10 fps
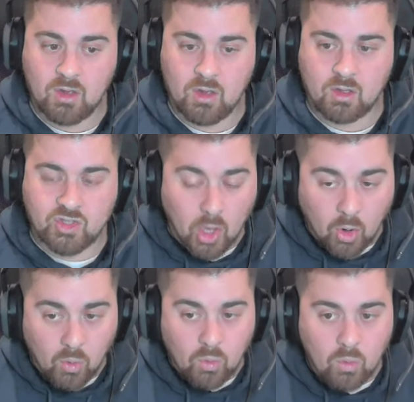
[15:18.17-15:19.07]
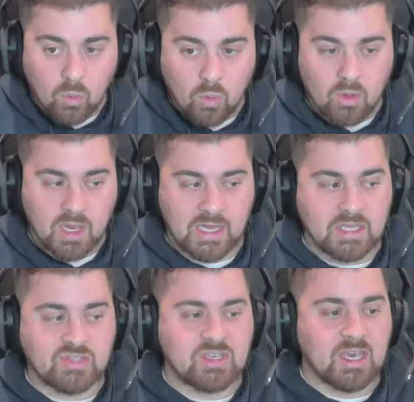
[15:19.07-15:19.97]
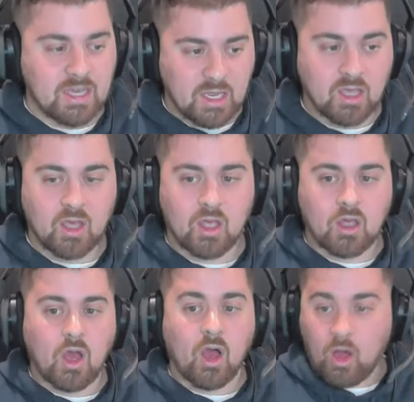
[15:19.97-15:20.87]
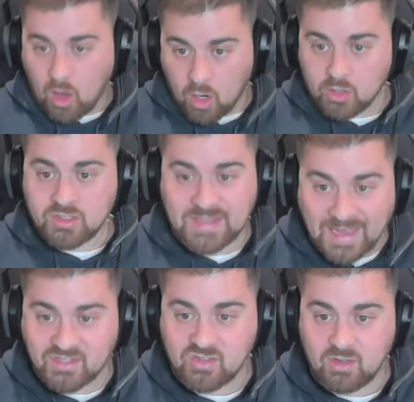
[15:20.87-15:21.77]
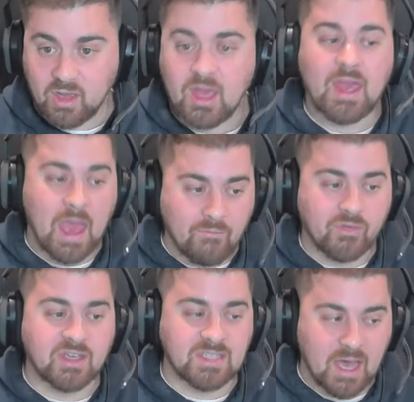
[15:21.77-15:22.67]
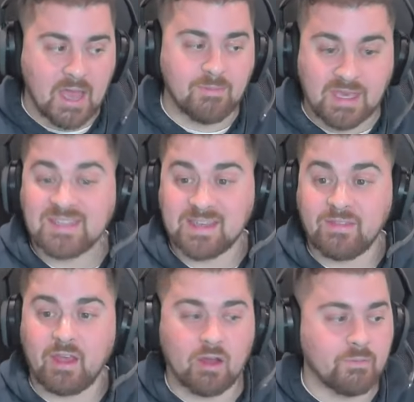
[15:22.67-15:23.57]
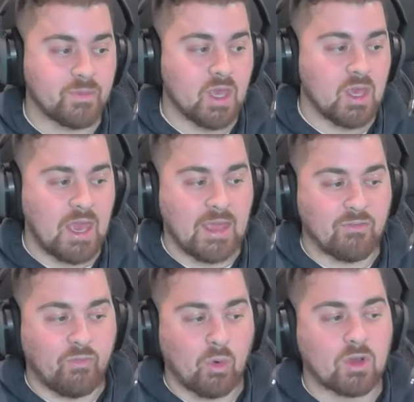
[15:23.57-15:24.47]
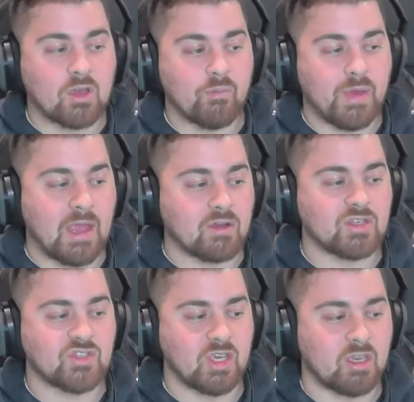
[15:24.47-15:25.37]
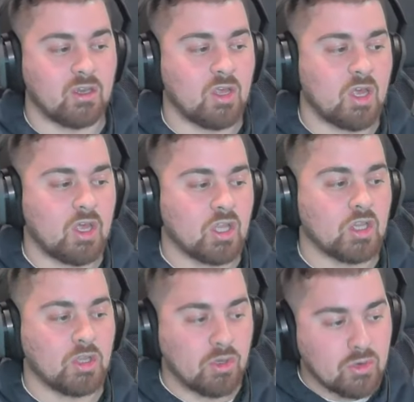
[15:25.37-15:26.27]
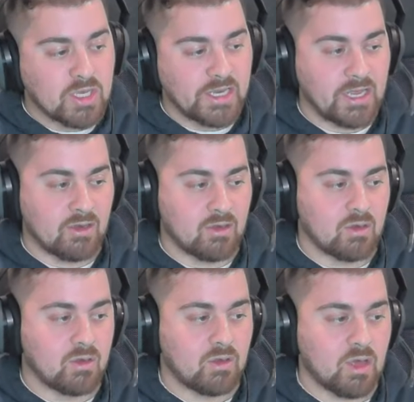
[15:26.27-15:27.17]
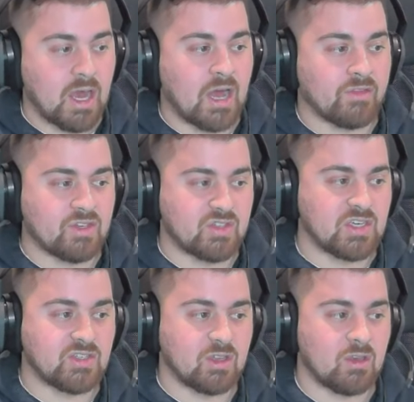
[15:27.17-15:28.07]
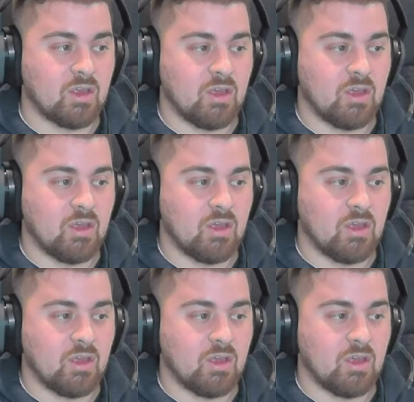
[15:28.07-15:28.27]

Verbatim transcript: So he's getting a hard test every time he's in there. And for comparison, Luukkonen on the season,